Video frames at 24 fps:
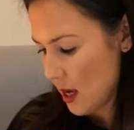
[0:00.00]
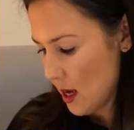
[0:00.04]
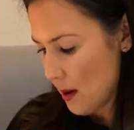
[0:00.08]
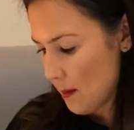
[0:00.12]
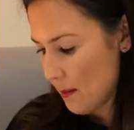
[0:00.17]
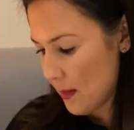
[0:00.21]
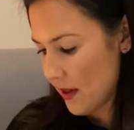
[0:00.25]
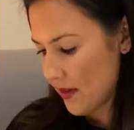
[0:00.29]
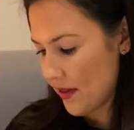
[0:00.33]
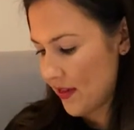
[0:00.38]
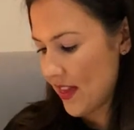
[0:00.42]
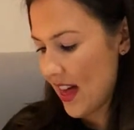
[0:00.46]

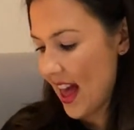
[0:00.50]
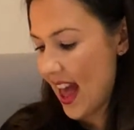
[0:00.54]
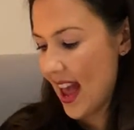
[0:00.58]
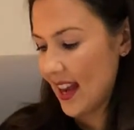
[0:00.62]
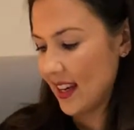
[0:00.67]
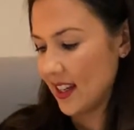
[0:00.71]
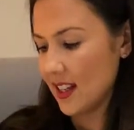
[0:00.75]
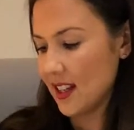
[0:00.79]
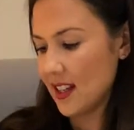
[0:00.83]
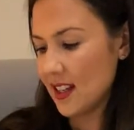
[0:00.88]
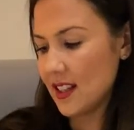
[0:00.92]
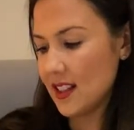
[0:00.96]
But
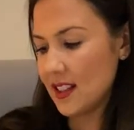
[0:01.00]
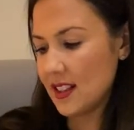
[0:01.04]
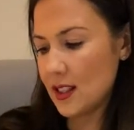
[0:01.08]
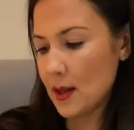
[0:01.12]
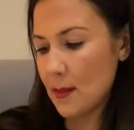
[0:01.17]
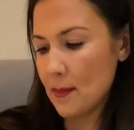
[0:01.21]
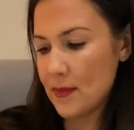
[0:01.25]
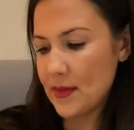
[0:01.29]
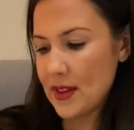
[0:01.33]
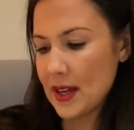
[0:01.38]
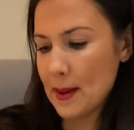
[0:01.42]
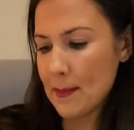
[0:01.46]
then
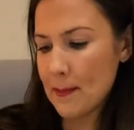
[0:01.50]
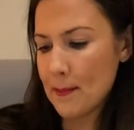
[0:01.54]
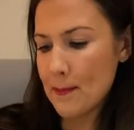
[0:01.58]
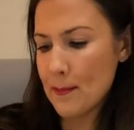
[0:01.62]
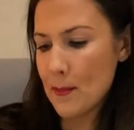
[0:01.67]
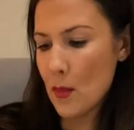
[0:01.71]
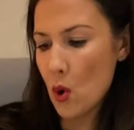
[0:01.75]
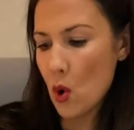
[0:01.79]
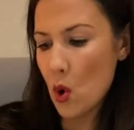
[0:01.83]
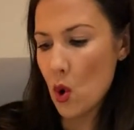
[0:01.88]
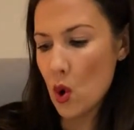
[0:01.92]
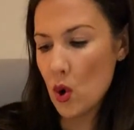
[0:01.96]
something
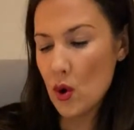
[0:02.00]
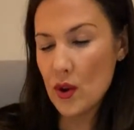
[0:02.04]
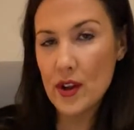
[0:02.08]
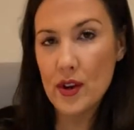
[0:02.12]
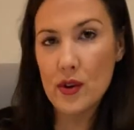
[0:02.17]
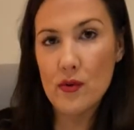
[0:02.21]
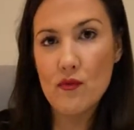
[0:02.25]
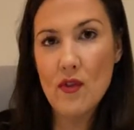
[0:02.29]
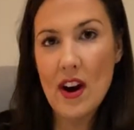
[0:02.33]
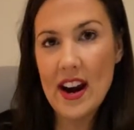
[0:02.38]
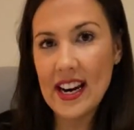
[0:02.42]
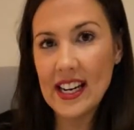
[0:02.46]
more
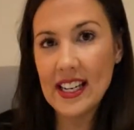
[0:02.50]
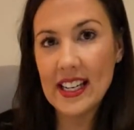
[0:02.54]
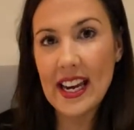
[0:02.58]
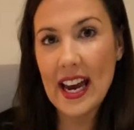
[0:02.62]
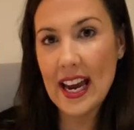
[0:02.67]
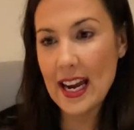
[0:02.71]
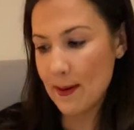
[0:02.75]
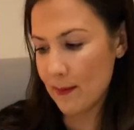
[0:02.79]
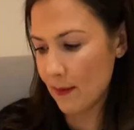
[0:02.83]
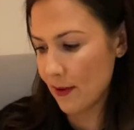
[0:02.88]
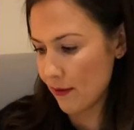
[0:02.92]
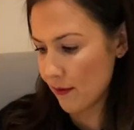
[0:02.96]
than rain
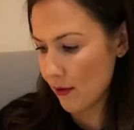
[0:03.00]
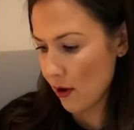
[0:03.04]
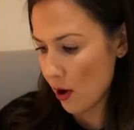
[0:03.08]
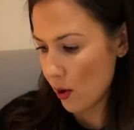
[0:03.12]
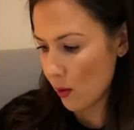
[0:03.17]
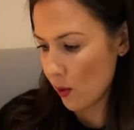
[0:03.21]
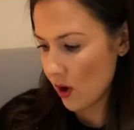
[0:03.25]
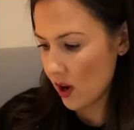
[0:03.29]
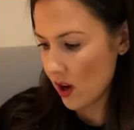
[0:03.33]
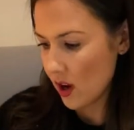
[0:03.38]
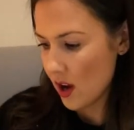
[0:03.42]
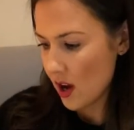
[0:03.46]
came
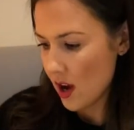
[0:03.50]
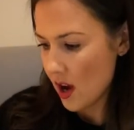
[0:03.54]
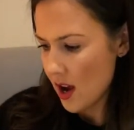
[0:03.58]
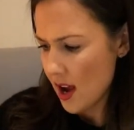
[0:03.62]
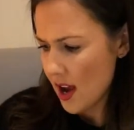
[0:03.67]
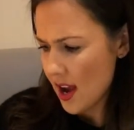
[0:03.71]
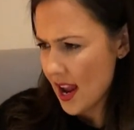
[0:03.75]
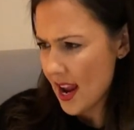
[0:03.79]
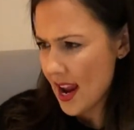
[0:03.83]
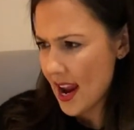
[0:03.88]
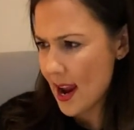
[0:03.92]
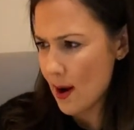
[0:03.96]
through.
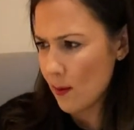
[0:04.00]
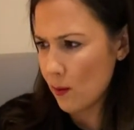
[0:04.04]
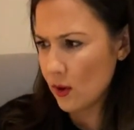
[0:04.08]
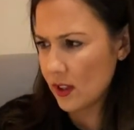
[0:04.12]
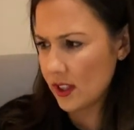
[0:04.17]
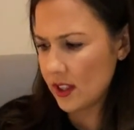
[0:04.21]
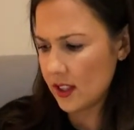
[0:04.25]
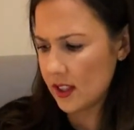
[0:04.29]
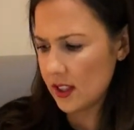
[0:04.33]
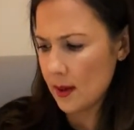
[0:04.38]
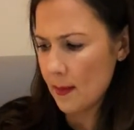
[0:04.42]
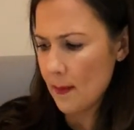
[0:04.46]
It was
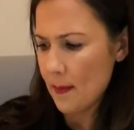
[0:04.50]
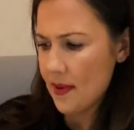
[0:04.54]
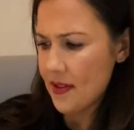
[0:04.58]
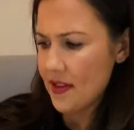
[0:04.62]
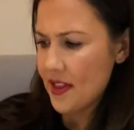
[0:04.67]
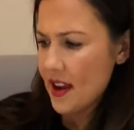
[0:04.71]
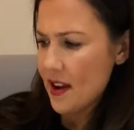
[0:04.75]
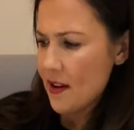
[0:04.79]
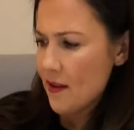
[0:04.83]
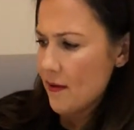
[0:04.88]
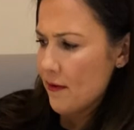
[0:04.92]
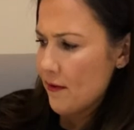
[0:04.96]

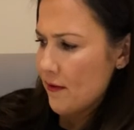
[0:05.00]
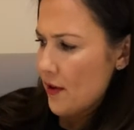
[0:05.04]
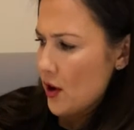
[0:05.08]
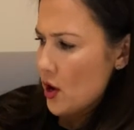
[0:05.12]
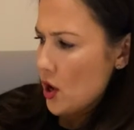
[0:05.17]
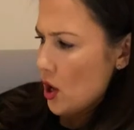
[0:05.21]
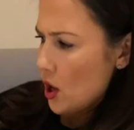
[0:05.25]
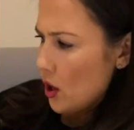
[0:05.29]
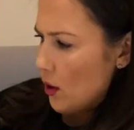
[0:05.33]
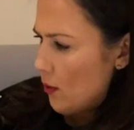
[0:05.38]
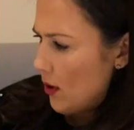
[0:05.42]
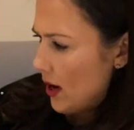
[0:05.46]
something
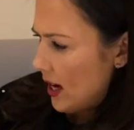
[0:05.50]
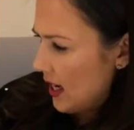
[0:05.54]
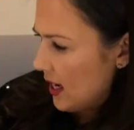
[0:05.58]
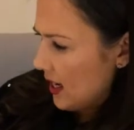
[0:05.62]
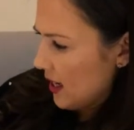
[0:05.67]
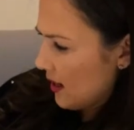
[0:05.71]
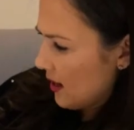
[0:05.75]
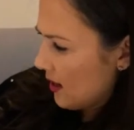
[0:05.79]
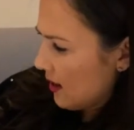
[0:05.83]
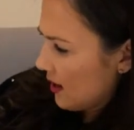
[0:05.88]
furry.